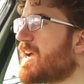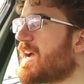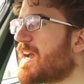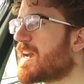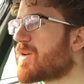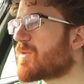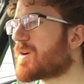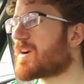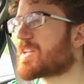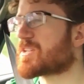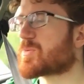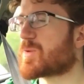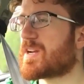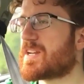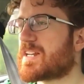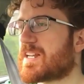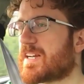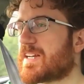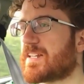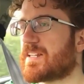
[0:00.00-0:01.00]
Anyway, it's
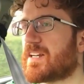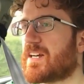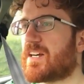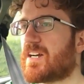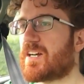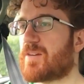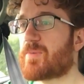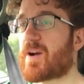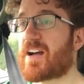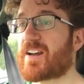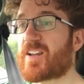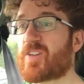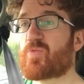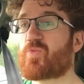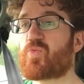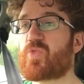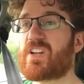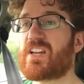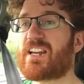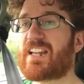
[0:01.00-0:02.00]
Weigh Day. Um, I
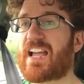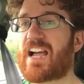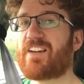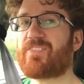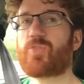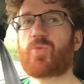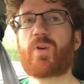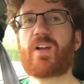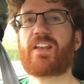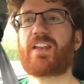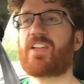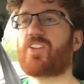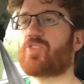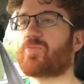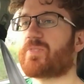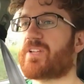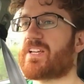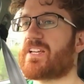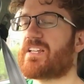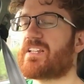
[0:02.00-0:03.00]
don't really have a Weigh Day
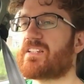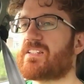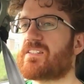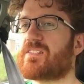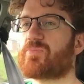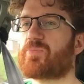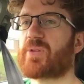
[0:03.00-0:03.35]
update